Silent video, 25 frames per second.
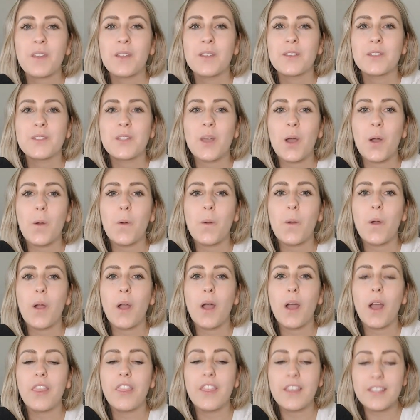So
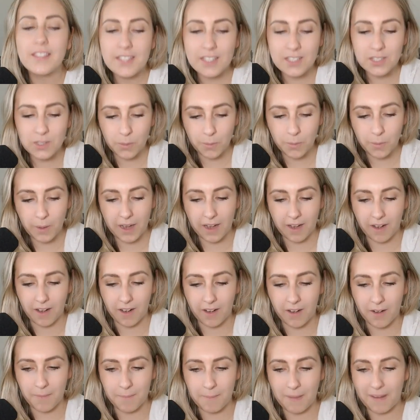this is
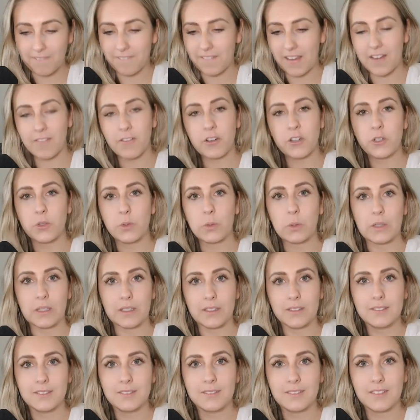where my favorite
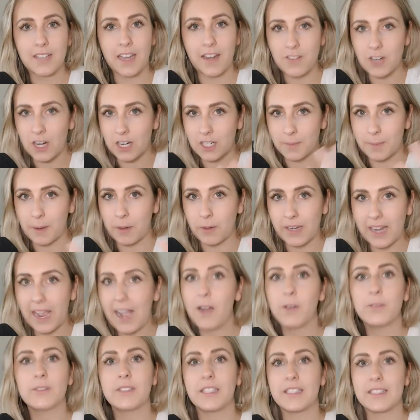tool that I've talked about
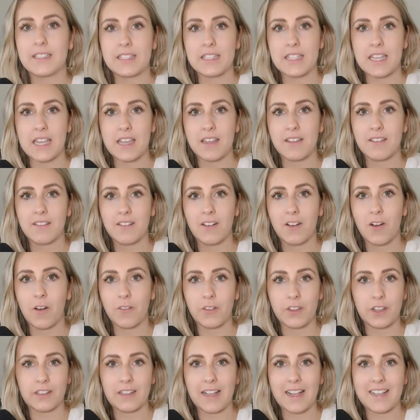countlessly
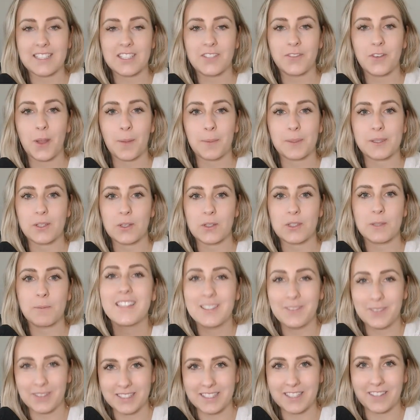over the last few episodes
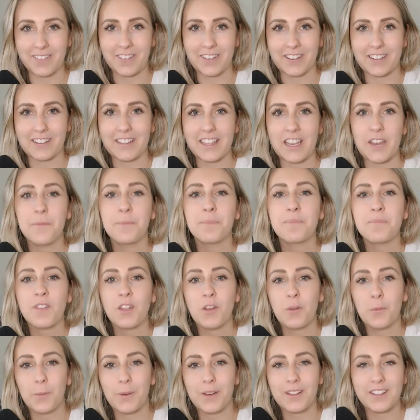specifically
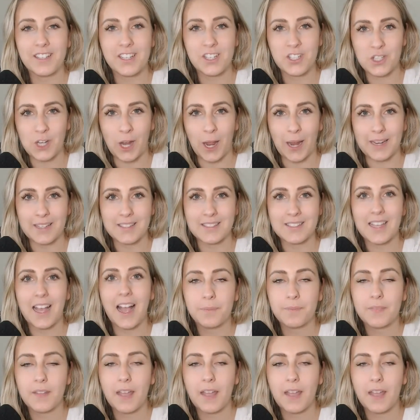really shines.